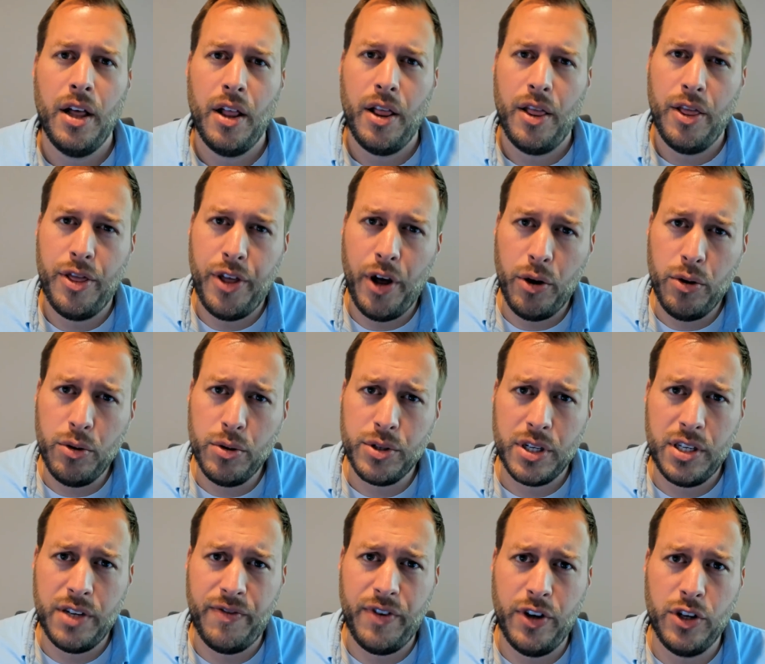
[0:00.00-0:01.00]
Those
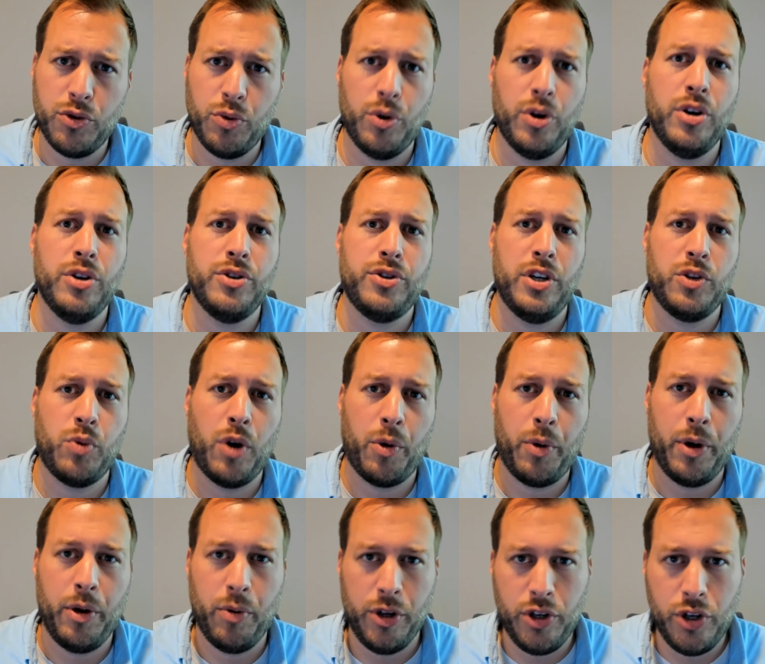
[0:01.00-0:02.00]
individuals is where
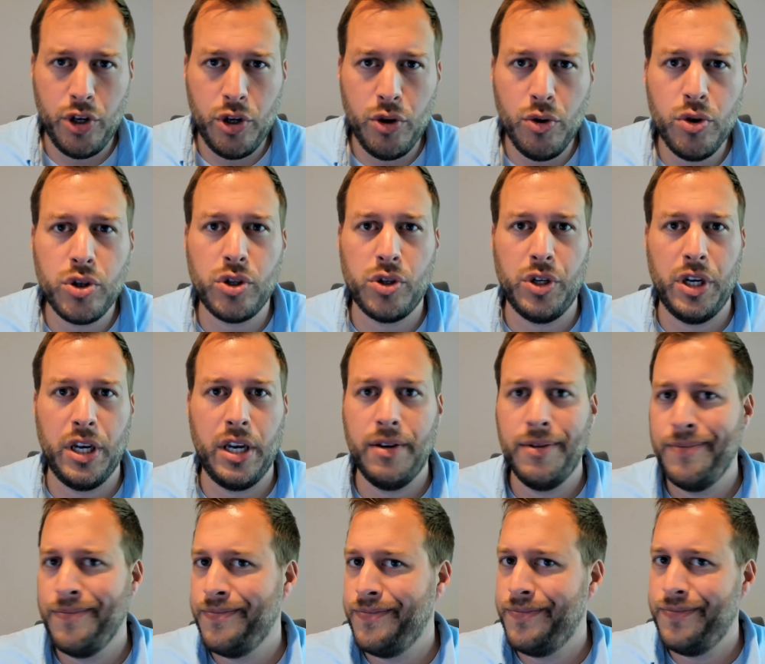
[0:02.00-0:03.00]
we would usually
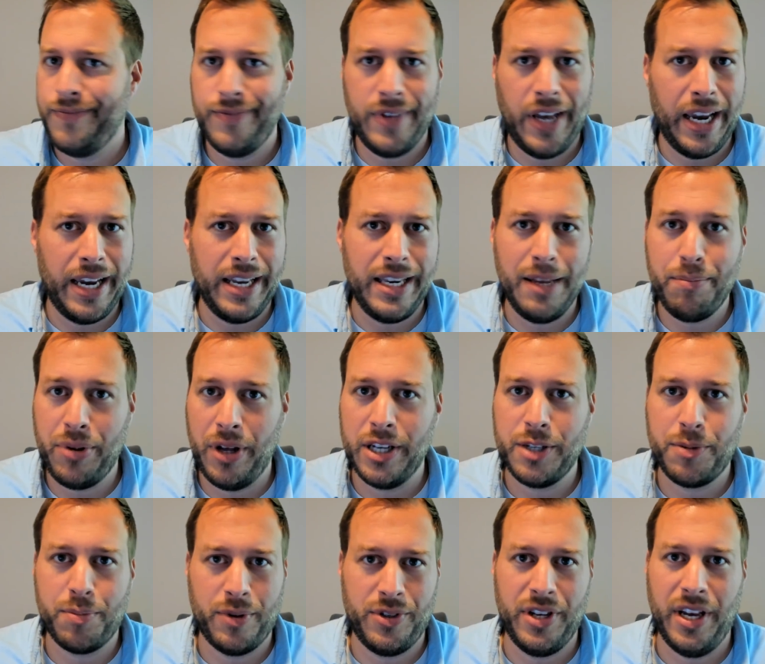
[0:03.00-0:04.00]
90+%,
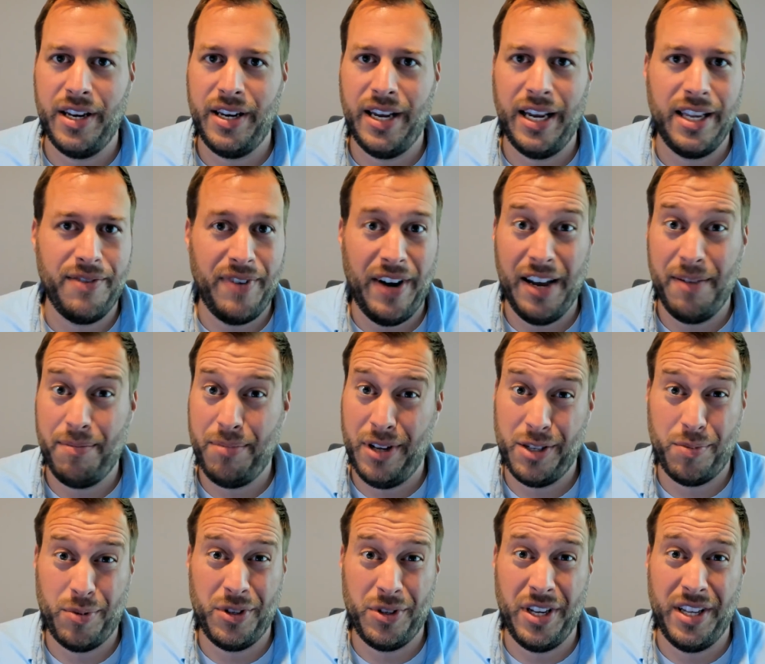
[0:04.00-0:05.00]

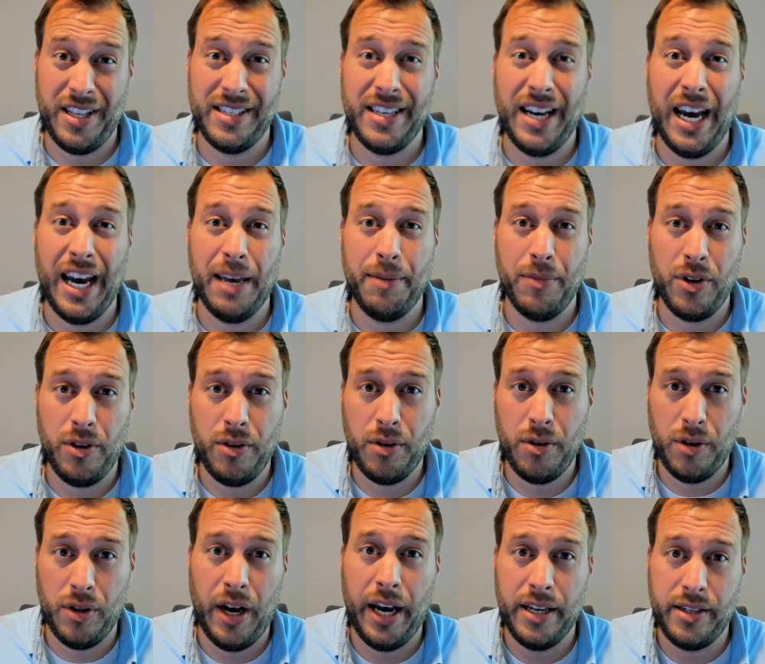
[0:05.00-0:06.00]
95+% of the time
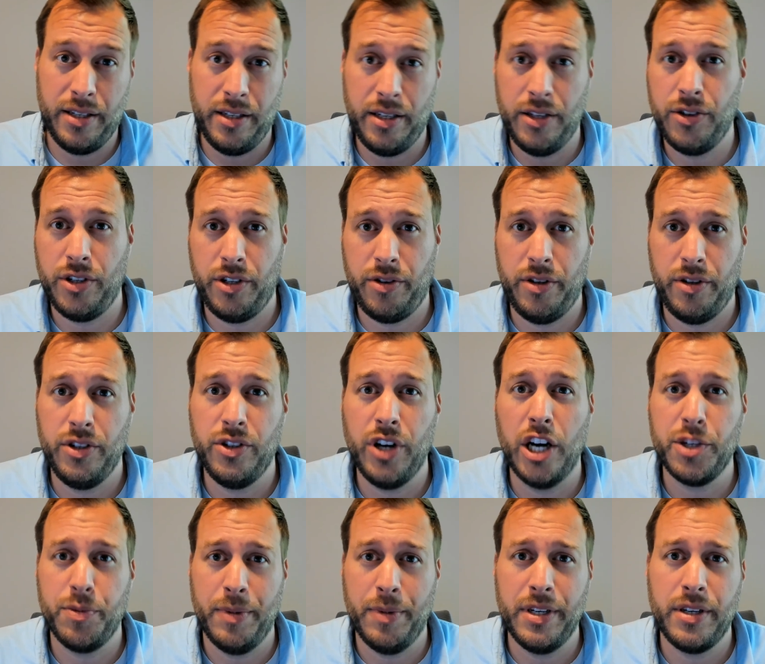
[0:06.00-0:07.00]
utilize an engineering
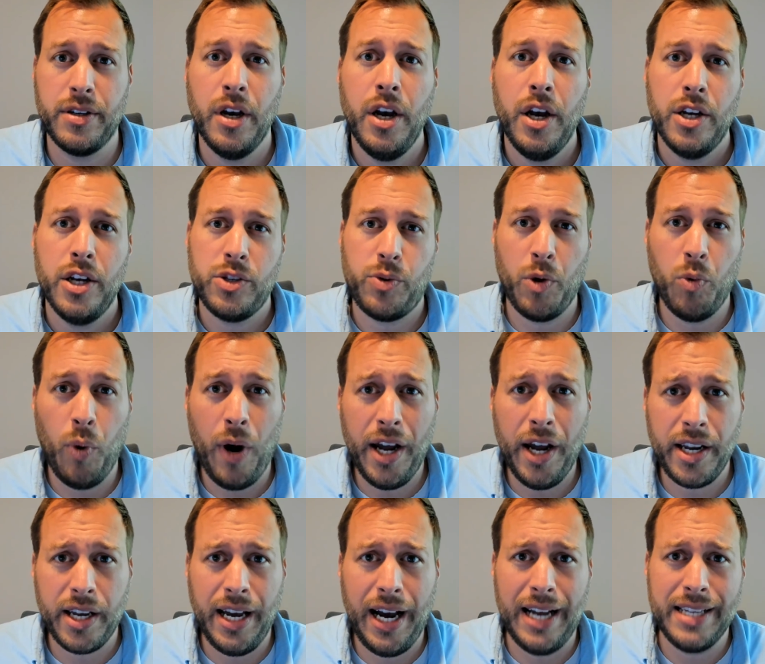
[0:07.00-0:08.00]
judgment. So we want
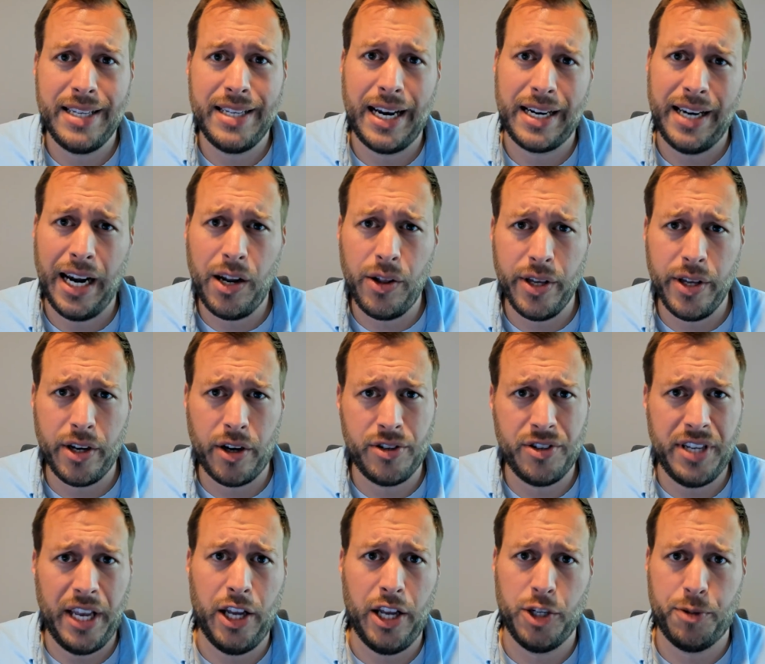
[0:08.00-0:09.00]
to contact not only our
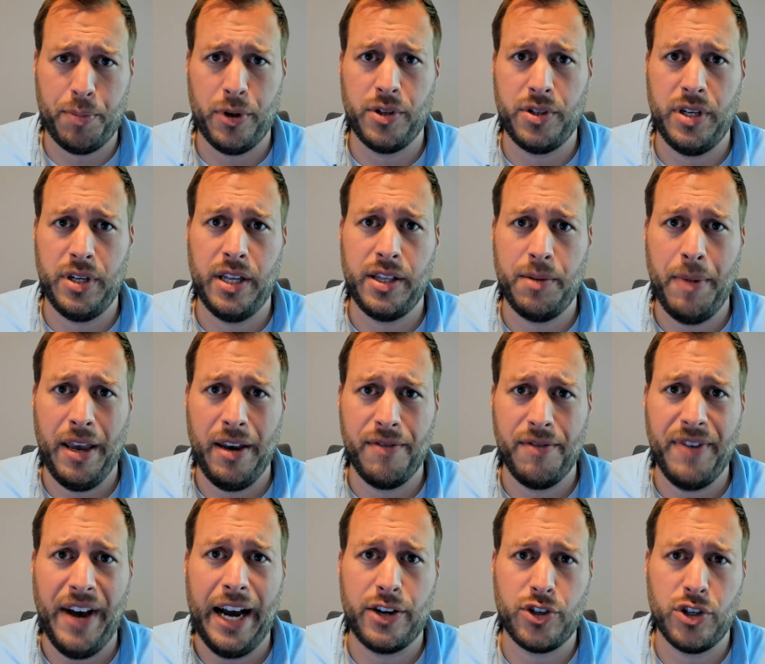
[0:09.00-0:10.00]
salesperson at the
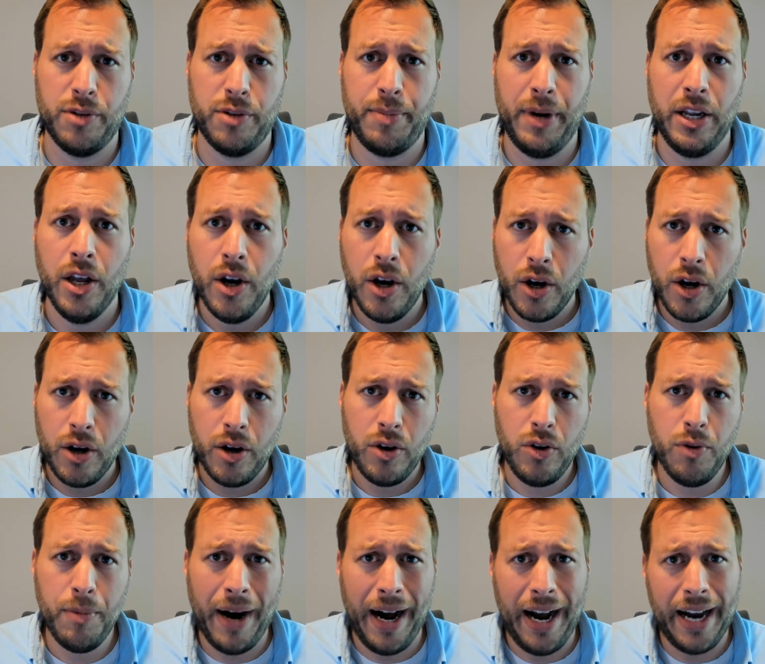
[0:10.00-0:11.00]
manufacturer, but
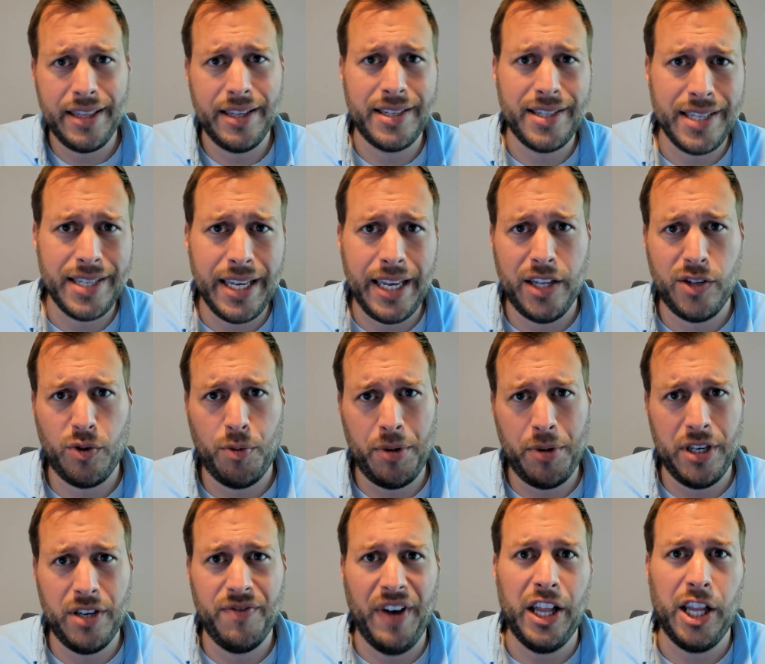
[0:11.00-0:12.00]
who behind the scenes would be
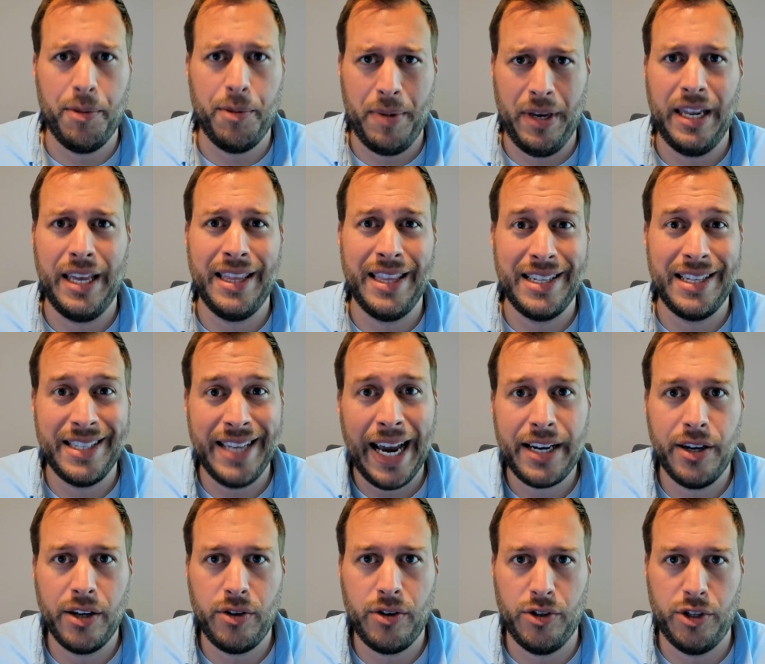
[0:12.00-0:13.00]
developing in the
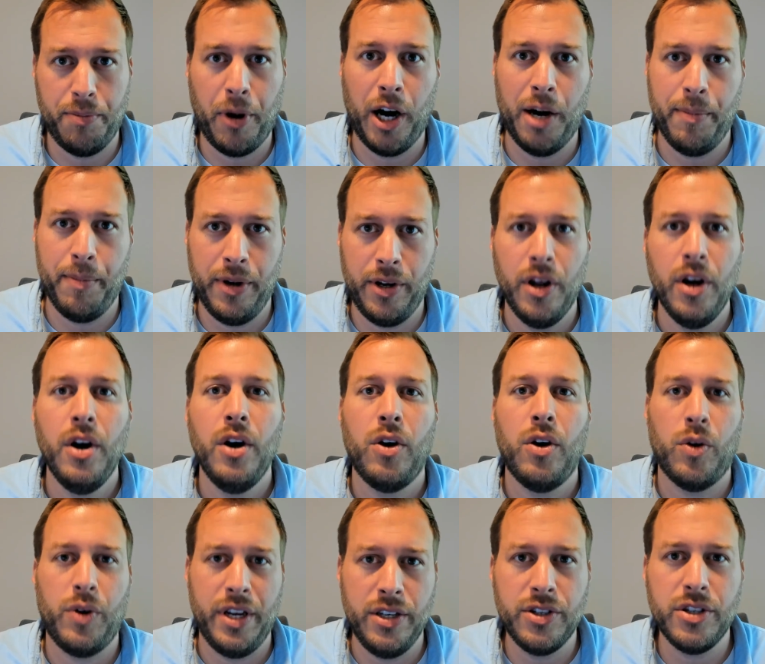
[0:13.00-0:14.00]
technical department
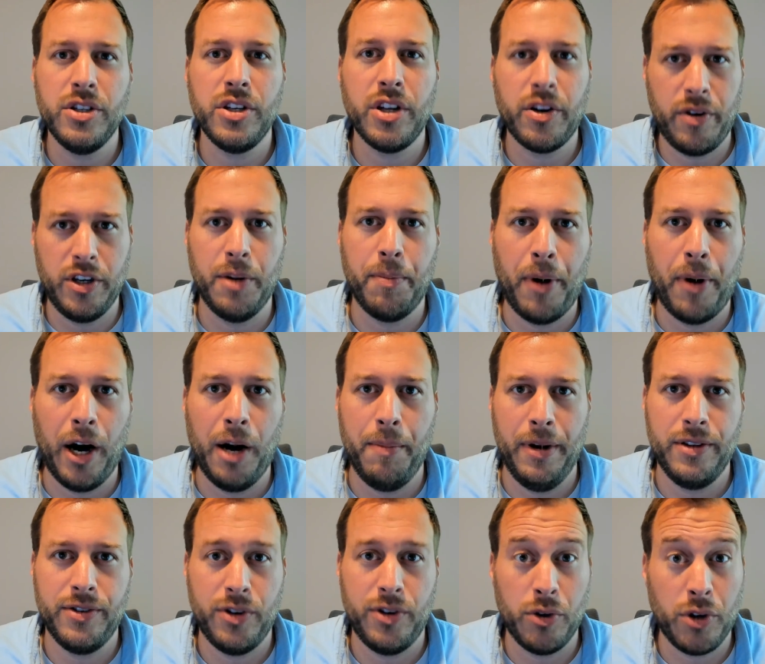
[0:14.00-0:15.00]
or engineering
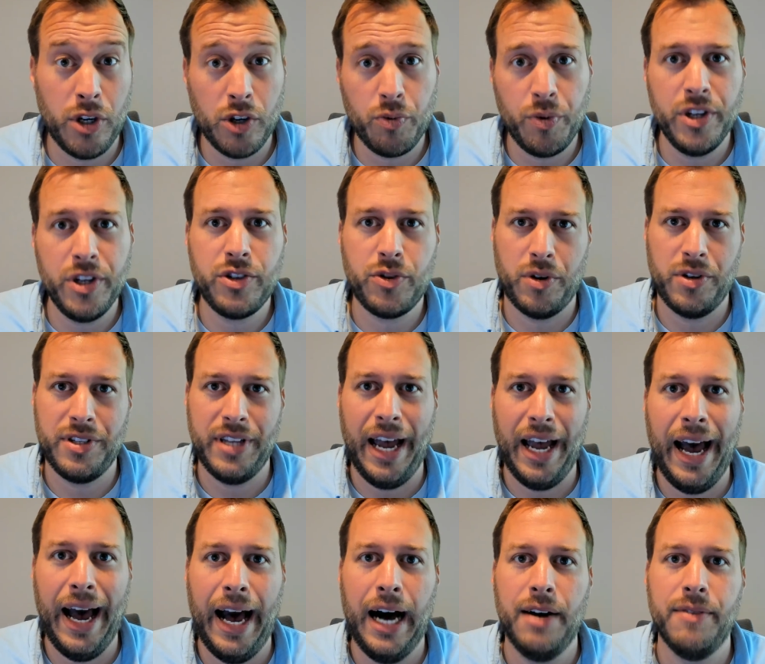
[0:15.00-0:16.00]
department. So good resource to
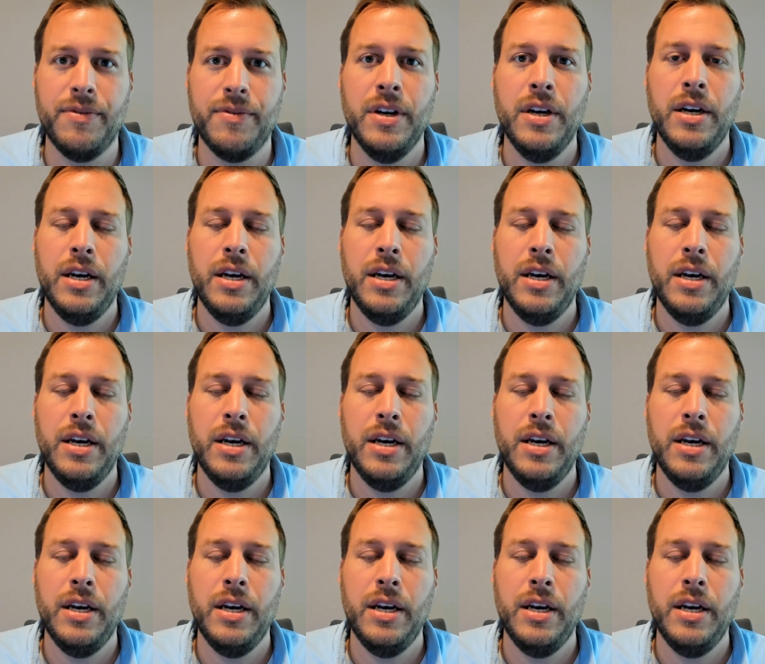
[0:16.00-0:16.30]
have.